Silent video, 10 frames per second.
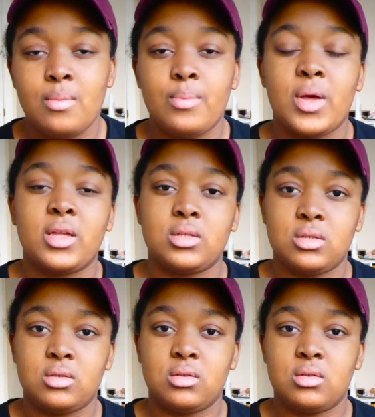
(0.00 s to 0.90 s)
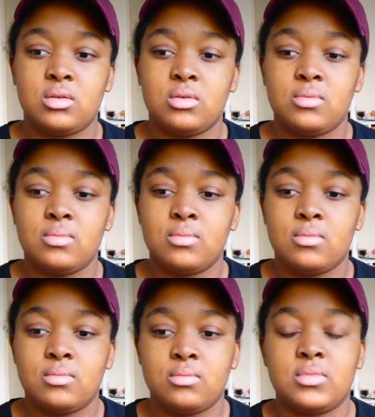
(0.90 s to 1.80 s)
But
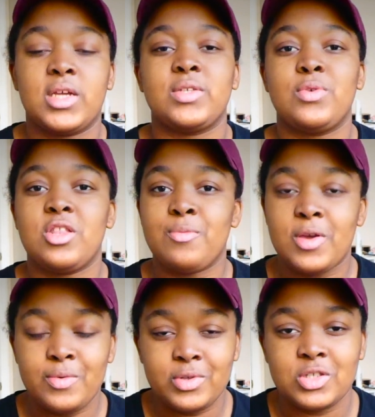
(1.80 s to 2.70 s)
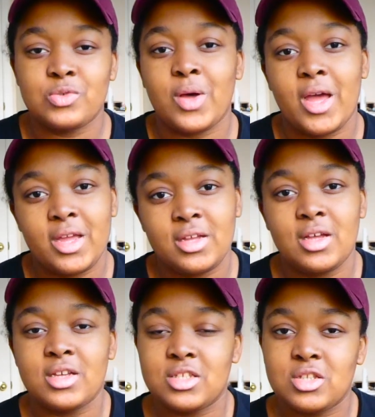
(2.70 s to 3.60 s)
that's one of the main reasons why
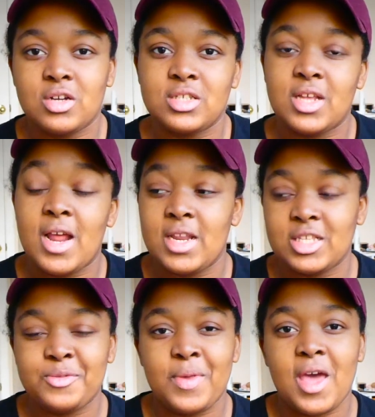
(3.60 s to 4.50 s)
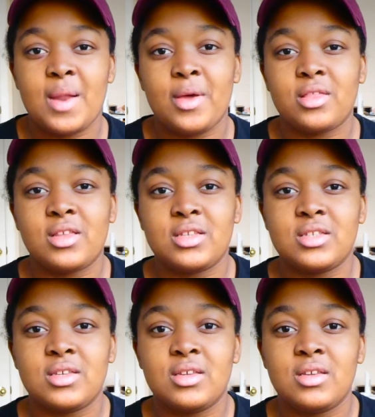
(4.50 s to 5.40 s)
Star said I need to speak out about this.
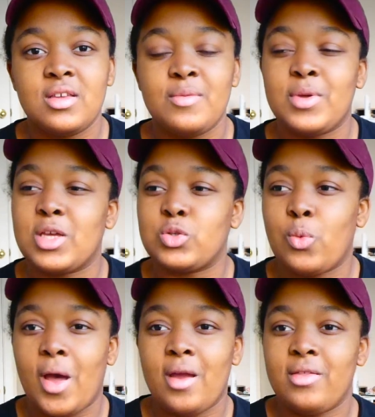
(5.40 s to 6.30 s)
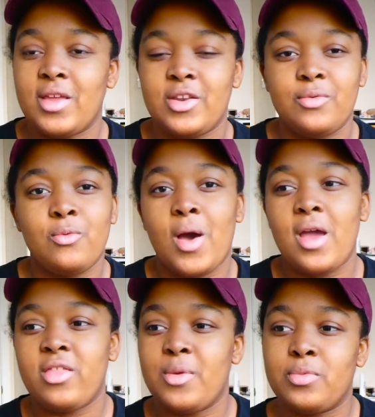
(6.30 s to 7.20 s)
Because why are
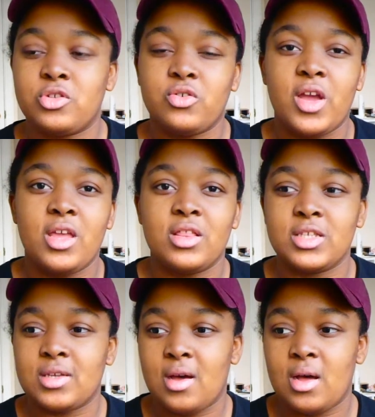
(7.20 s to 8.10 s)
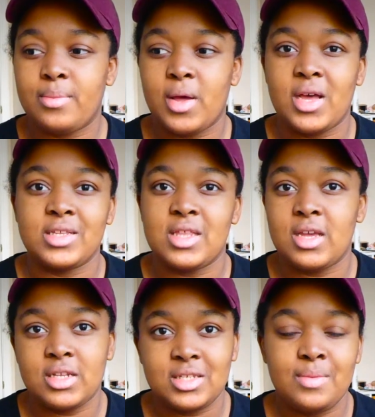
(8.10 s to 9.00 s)
they portraying this cop as the
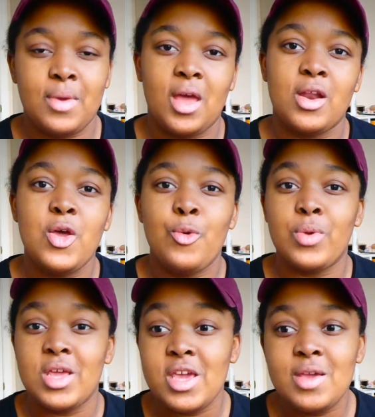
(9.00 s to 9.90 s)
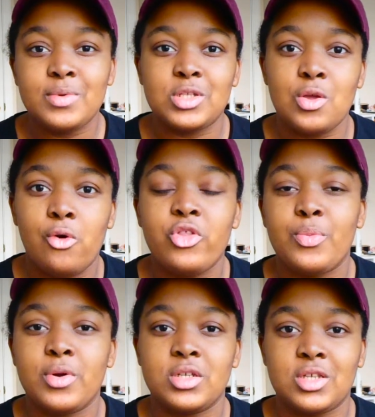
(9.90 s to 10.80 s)
innocent man when he was the only
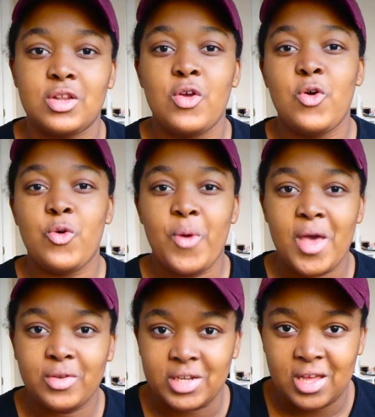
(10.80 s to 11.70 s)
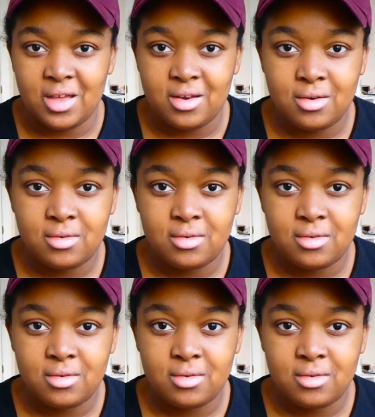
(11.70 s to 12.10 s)
person who held a gun?